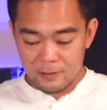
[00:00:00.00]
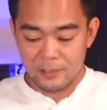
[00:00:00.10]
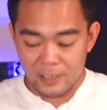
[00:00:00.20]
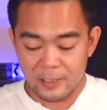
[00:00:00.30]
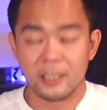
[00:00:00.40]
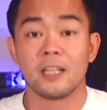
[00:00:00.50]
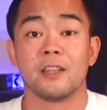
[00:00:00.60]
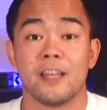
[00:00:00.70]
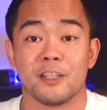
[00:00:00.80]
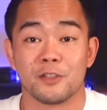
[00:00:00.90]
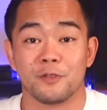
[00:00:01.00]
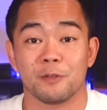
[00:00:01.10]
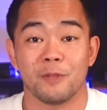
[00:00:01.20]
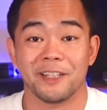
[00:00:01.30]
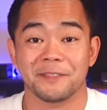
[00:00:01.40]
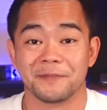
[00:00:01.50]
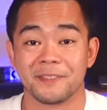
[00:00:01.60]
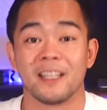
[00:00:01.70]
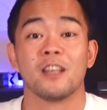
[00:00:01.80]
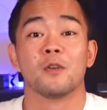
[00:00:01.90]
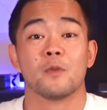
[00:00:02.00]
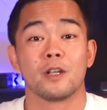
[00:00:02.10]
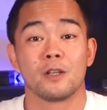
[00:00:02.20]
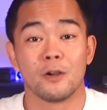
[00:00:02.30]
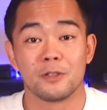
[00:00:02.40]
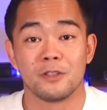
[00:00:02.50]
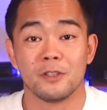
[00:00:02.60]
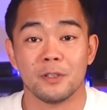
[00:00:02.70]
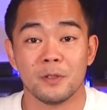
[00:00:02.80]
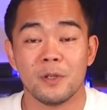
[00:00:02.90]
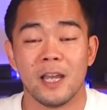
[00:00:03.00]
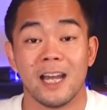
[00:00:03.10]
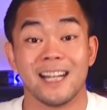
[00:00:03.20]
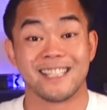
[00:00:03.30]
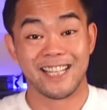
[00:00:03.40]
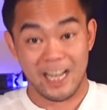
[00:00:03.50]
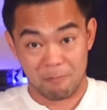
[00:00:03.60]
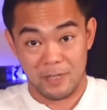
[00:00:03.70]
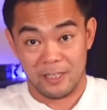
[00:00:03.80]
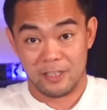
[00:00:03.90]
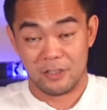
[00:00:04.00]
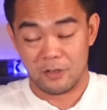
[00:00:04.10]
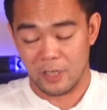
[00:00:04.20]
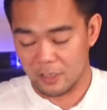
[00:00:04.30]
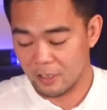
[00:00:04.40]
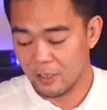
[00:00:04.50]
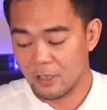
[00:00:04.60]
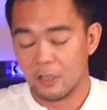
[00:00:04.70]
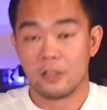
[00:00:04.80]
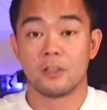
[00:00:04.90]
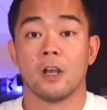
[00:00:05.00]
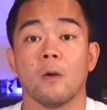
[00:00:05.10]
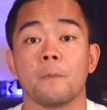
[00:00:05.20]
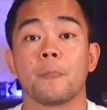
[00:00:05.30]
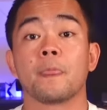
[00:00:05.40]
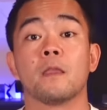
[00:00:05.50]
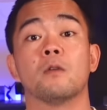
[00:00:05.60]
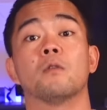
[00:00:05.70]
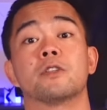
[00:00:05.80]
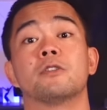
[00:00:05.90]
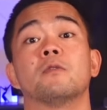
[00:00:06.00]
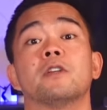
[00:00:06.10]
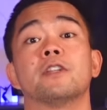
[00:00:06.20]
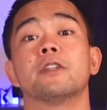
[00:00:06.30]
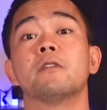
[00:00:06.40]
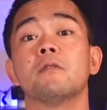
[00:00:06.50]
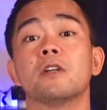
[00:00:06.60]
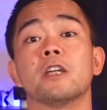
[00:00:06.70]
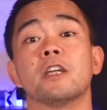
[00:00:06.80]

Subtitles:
just sit at the edge of your bed. We're going to do a side bending stretch. So what you want to do